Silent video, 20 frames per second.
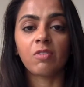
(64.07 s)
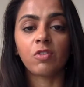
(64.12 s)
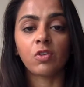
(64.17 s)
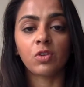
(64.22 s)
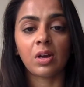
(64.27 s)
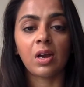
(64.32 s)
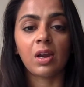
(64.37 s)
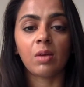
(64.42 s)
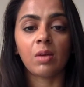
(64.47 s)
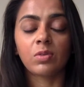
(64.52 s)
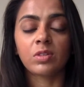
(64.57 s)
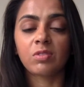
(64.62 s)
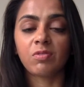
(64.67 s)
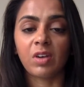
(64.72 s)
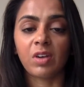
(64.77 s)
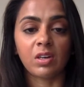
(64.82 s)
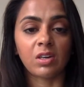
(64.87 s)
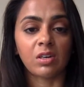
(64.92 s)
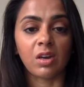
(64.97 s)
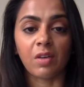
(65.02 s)
If you're not able to
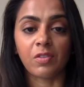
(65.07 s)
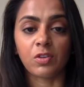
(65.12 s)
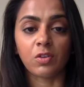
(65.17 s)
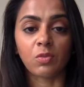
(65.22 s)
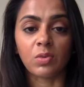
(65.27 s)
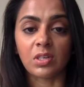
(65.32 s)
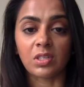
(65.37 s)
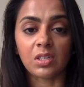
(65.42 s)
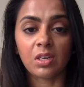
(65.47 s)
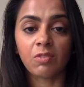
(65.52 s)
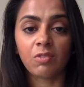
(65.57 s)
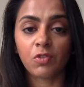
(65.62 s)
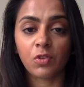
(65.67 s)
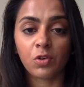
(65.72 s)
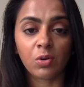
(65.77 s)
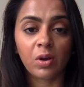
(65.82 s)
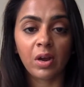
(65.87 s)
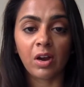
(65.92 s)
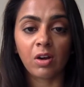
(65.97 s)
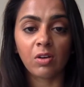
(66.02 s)
find another reason for
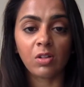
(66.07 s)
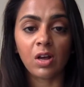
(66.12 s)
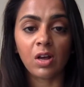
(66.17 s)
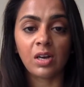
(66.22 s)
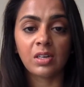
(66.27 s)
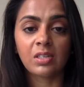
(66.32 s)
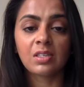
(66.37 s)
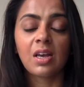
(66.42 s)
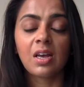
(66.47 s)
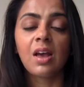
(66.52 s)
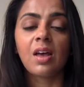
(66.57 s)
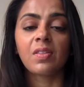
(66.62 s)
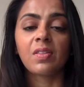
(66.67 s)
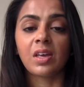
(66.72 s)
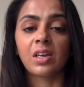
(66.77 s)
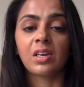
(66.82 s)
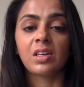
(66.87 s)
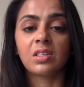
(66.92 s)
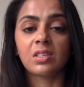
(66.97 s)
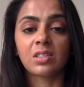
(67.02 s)
your hair loss,
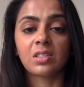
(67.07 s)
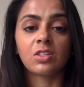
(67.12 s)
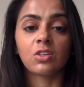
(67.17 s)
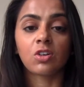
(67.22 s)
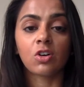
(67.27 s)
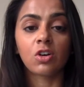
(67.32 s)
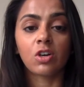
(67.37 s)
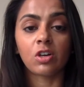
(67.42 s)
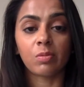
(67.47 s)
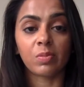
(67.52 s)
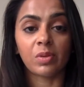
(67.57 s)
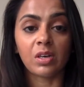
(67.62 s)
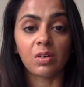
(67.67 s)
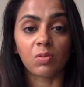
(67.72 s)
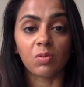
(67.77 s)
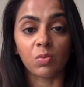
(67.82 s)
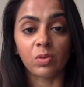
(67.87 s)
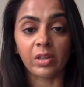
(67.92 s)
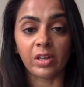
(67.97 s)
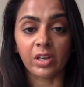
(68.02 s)
then consider could it be
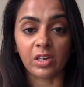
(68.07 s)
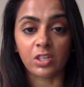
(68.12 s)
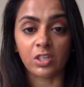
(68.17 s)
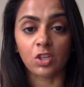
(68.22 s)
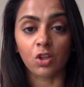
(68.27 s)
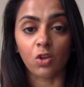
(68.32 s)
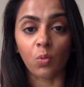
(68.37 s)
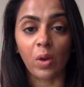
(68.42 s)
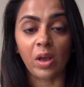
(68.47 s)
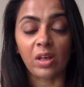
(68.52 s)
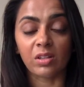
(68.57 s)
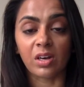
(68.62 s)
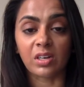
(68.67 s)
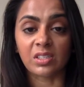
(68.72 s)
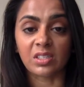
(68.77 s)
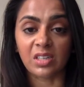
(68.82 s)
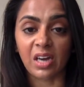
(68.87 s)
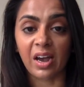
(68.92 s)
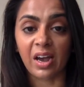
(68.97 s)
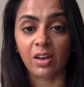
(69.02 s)
related to the weight
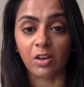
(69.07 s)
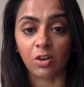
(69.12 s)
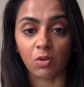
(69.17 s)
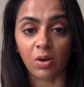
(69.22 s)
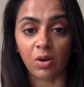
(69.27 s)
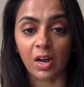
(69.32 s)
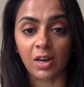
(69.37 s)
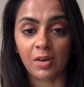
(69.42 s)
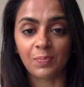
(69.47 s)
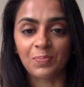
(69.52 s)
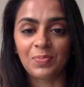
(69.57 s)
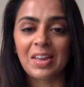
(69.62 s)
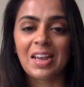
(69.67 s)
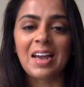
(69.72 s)
loss diet you're on.